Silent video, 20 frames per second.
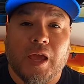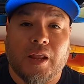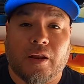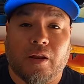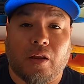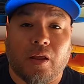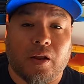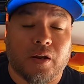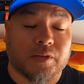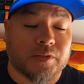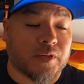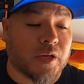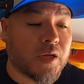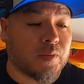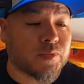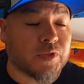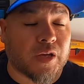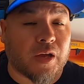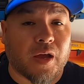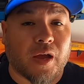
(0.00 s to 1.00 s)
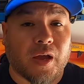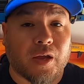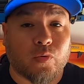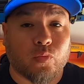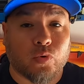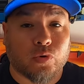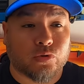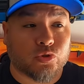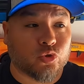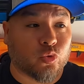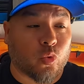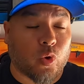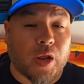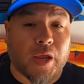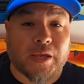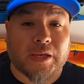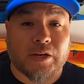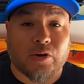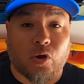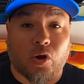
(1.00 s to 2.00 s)
and a lot of times I will
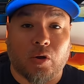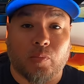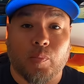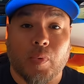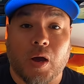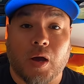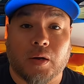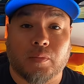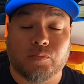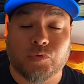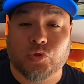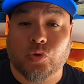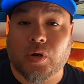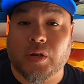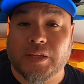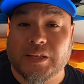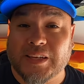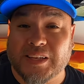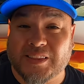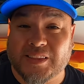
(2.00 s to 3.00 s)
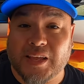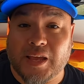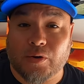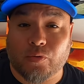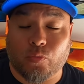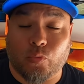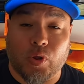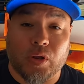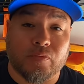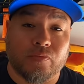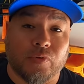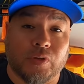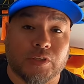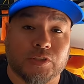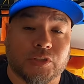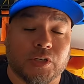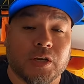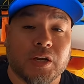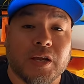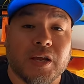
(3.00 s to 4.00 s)
drag it on bottom trying to get that
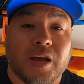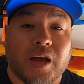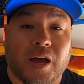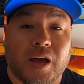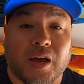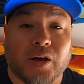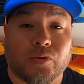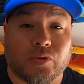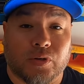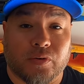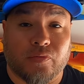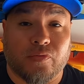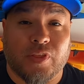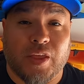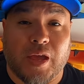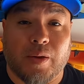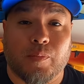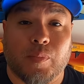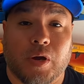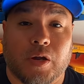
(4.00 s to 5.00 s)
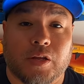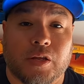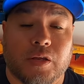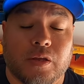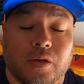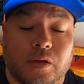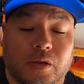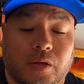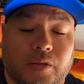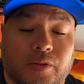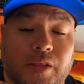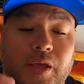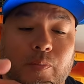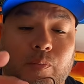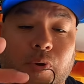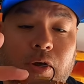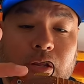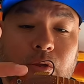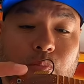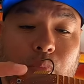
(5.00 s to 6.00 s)
redfish out of that muddy
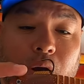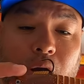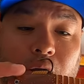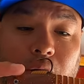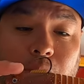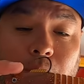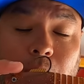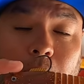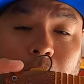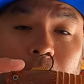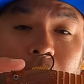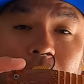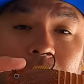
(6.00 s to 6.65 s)
that muddy bottom.